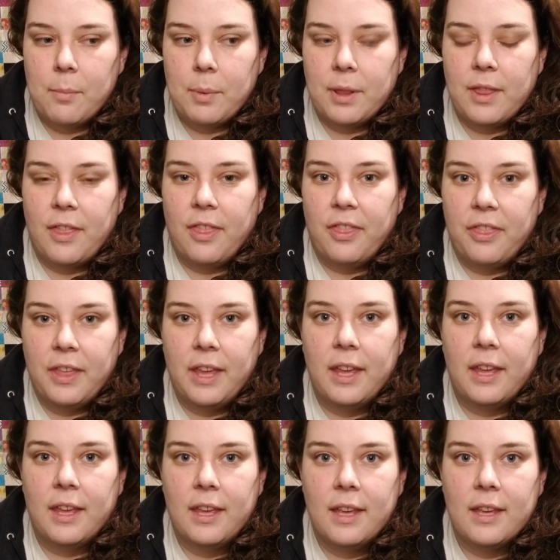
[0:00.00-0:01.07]
But the
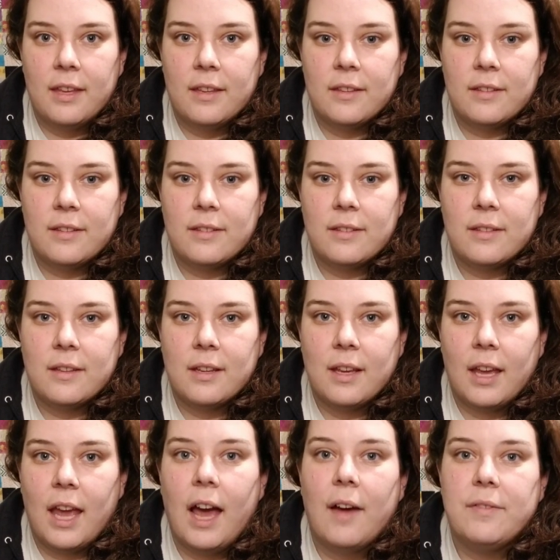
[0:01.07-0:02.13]
thing is, I
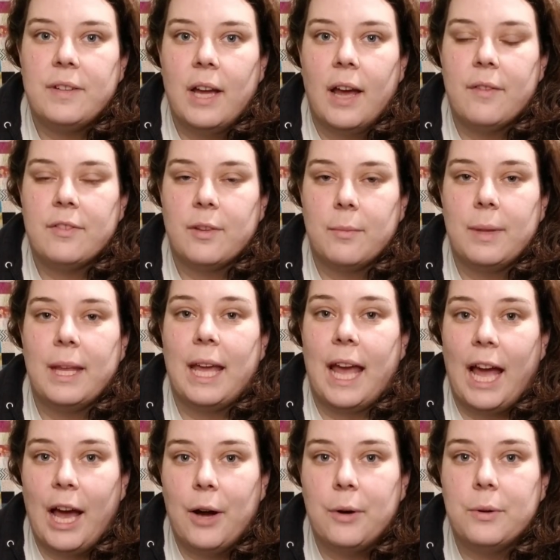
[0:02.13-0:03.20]
have to have something
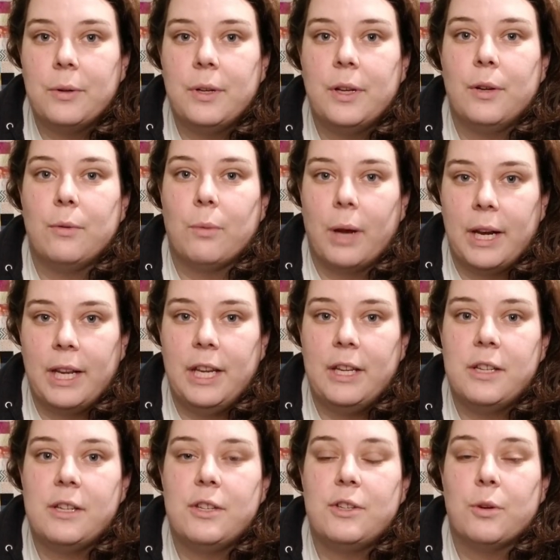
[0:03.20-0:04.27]
out and
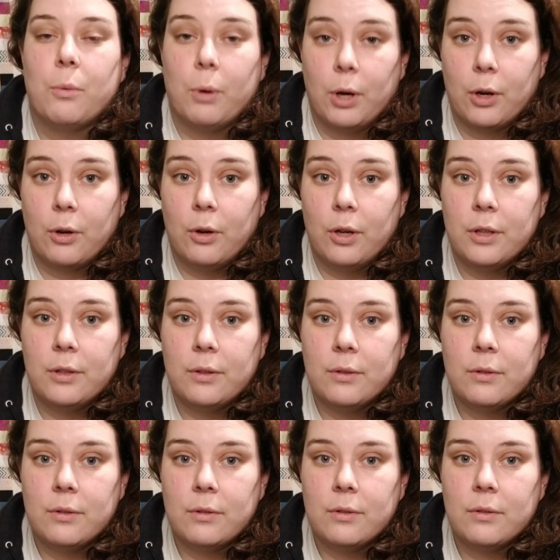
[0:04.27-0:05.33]
ready to work on.
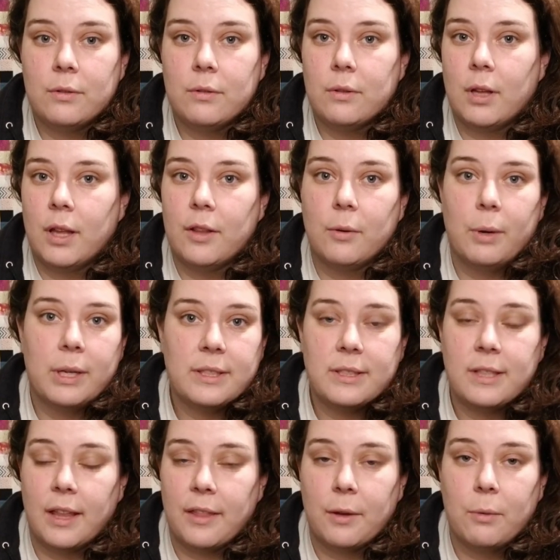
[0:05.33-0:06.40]
Otherwise,
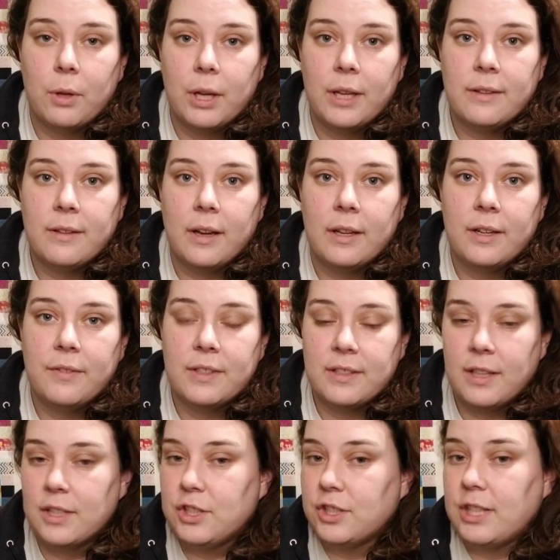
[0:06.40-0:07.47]
nothing will get done. If it's
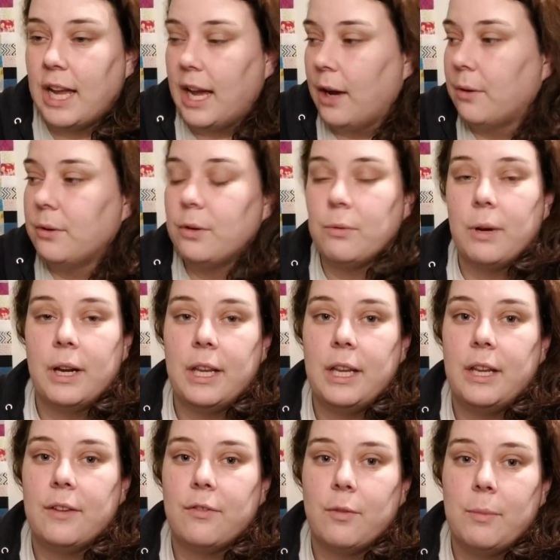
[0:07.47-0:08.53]
not just out and
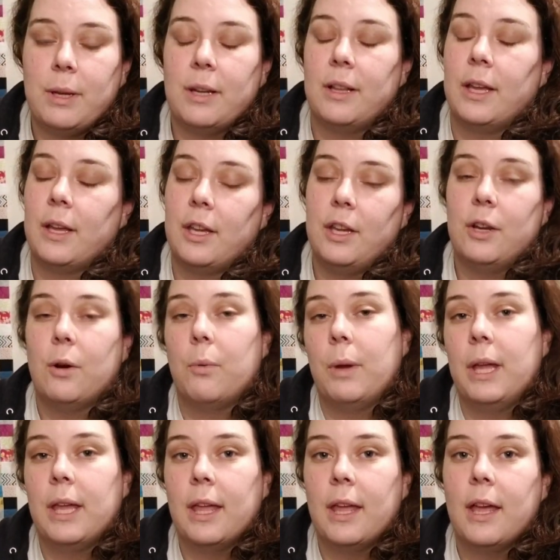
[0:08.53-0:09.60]
ready for me to like, you know,
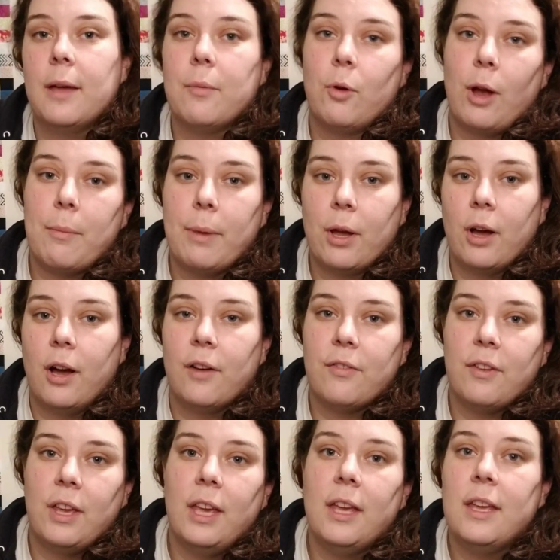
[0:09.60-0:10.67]
wake up, grab my
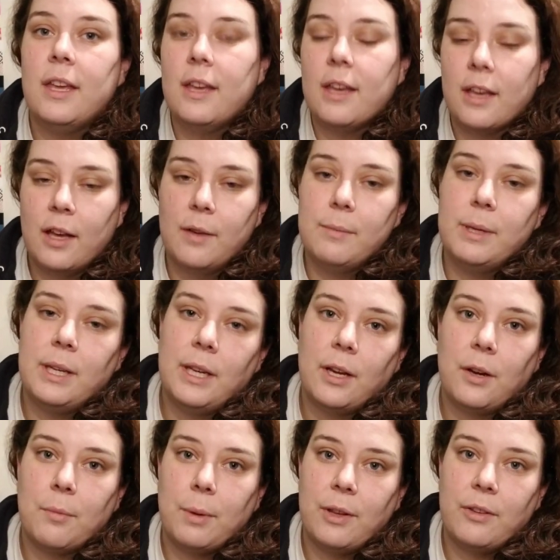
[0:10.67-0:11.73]
coffee, come in
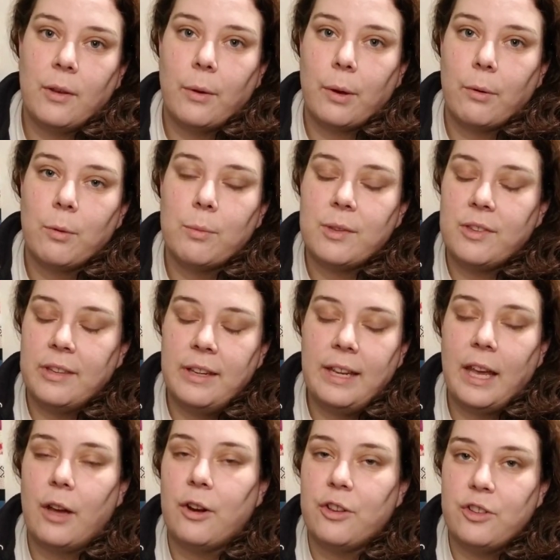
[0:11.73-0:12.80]
here in my sewing room and sit
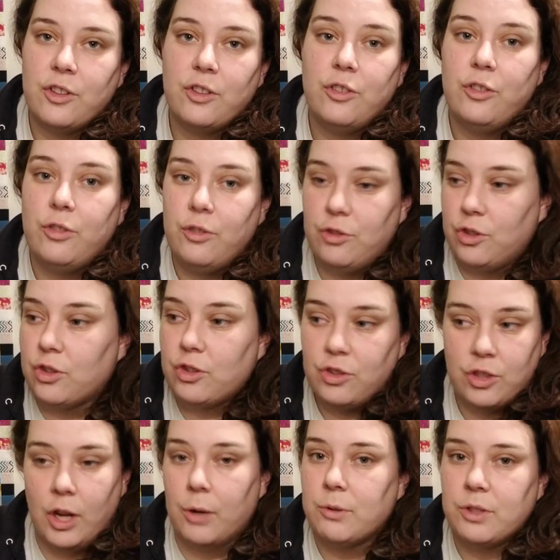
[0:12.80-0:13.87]
down and just just
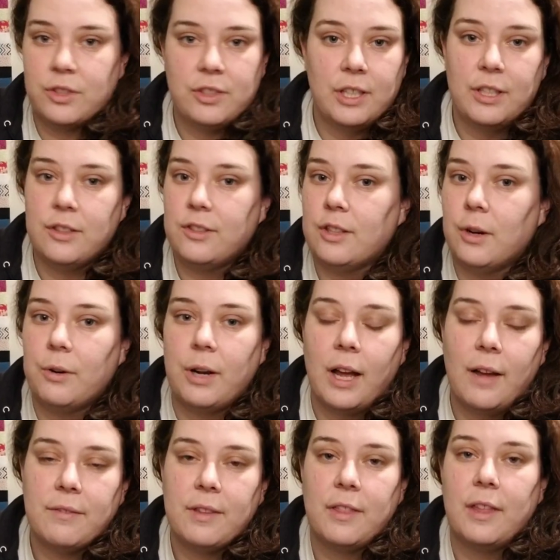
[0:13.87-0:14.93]
sew, just sit and sew, not
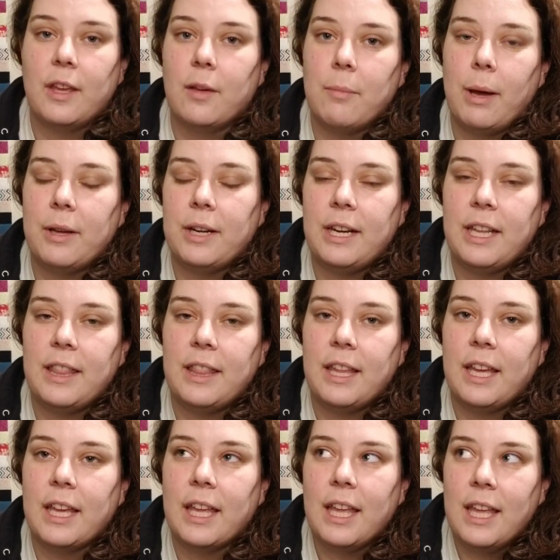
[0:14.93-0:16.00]
have to think about
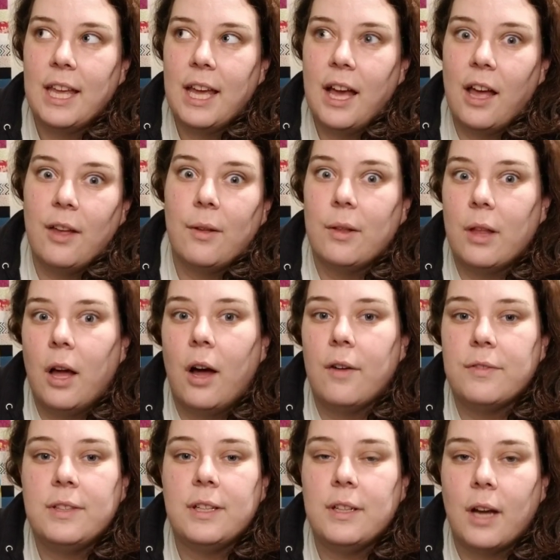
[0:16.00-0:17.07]
anything. I'll
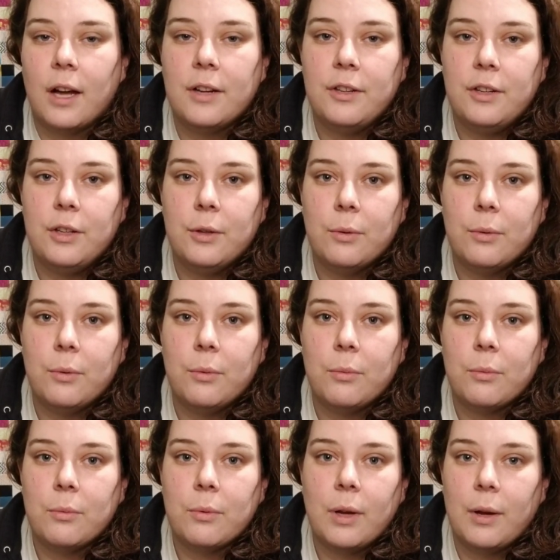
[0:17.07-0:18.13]
often not do
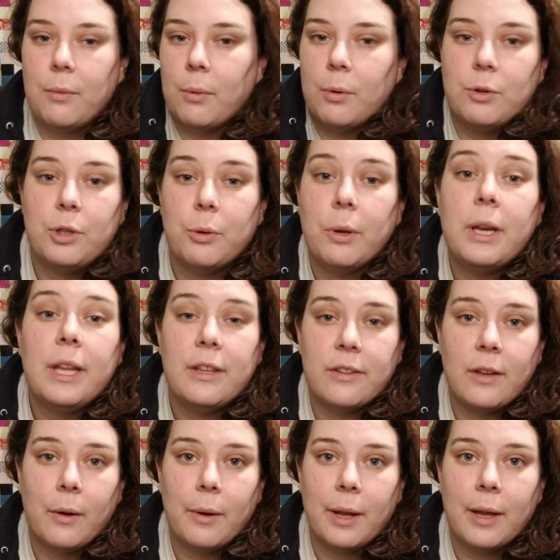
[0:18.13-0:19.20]
I won't do any
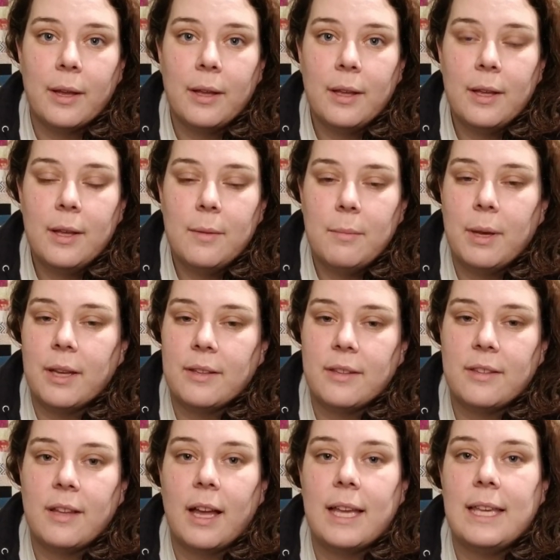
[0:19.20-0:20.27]
sewing because
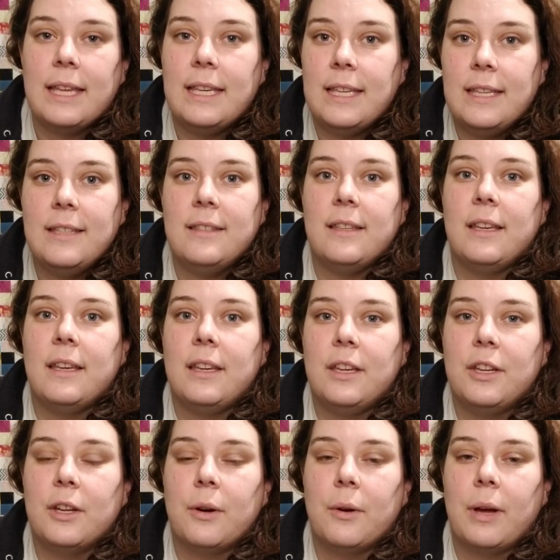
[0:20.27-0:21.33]
it's not easy.
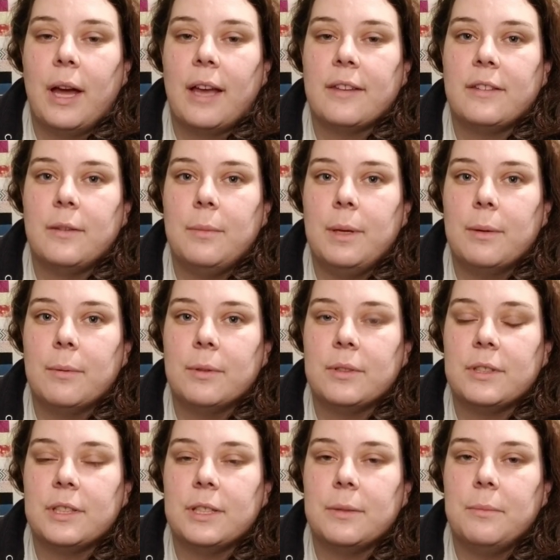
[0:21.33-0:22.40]
You know, it has to be able
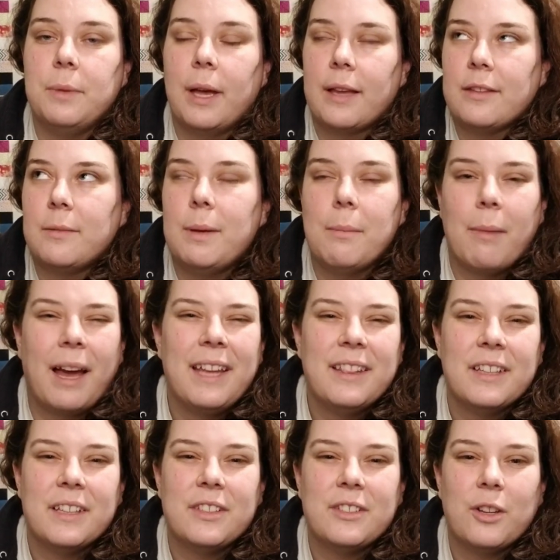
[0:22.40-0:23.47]
to it has to be
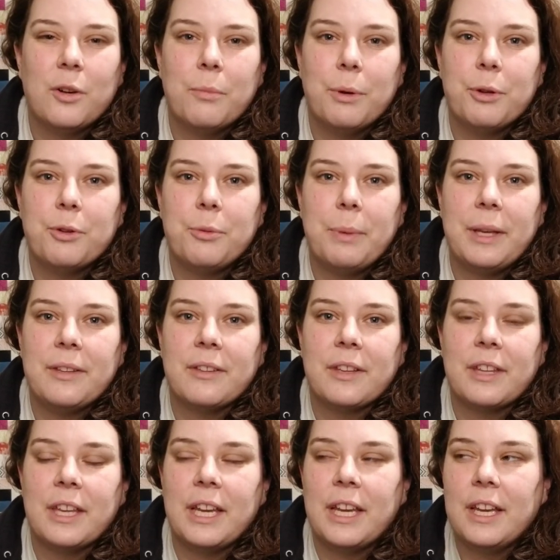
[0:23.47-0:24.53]
mindless almost
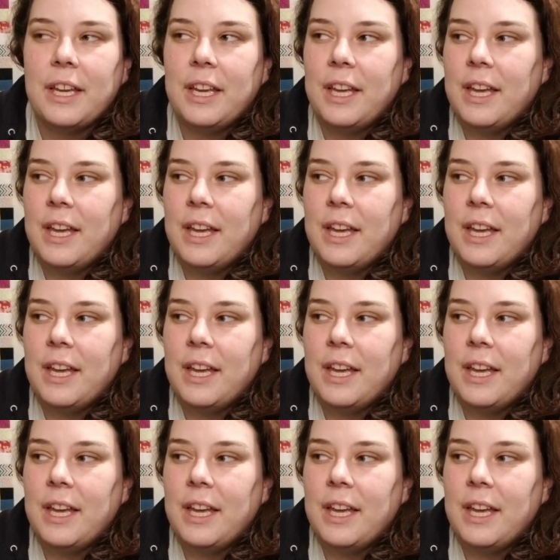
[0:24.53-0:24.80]
basically.